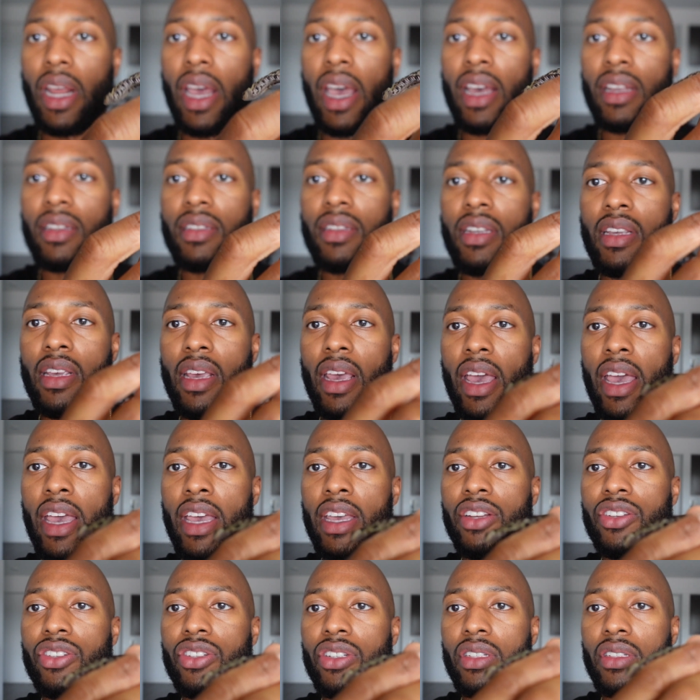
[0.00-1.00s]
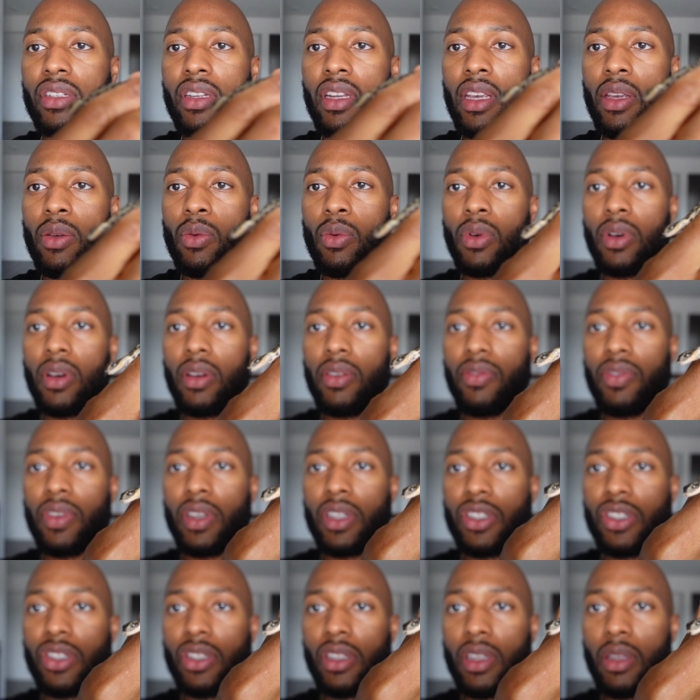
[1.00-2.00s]
as he ages, he will
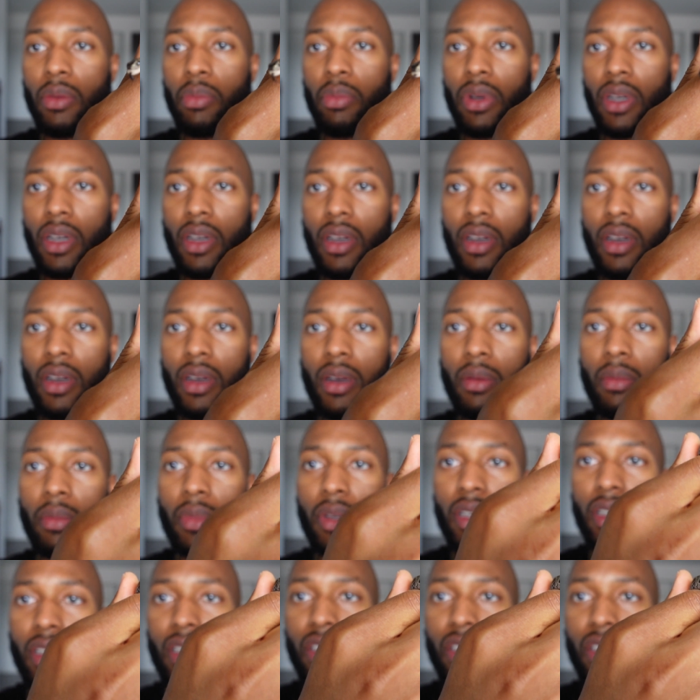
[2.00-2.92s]
eventually become